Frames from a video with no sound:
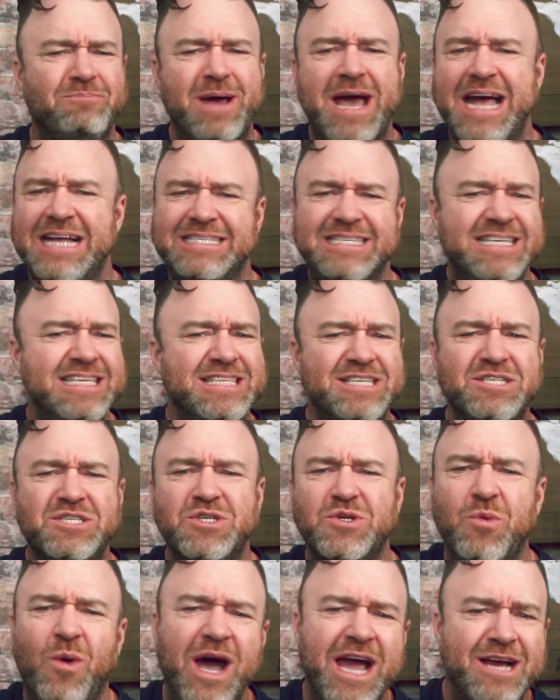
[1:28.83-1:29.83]
Patsy the
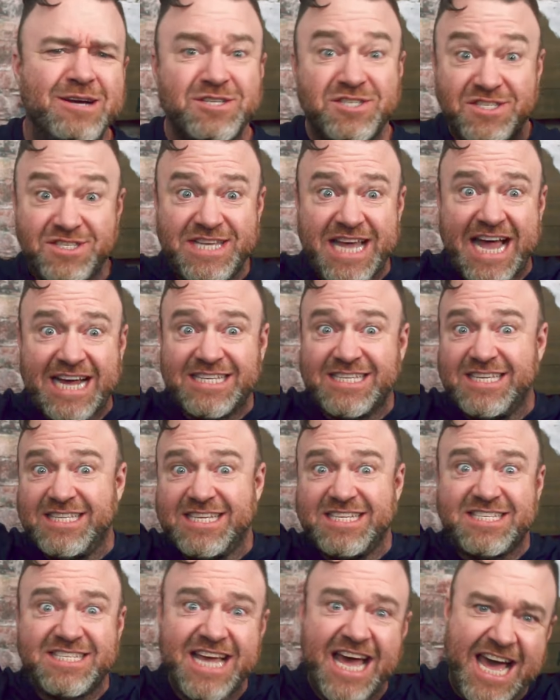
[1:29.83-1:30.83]
Squire, Stacked to
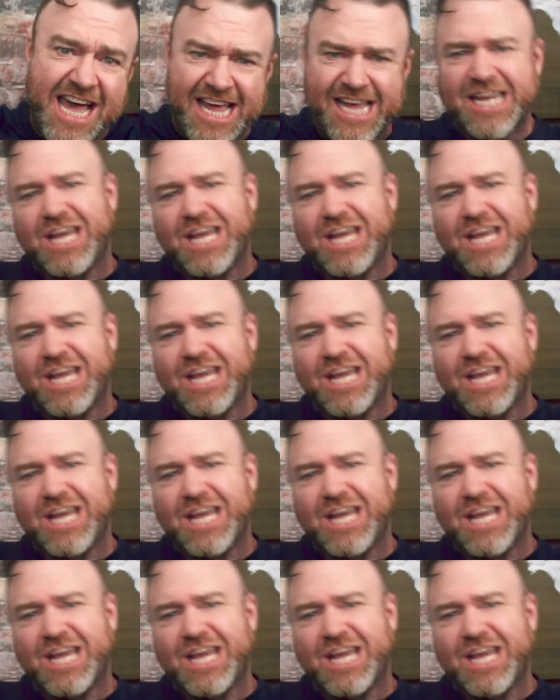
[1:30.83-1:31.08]
the Sky,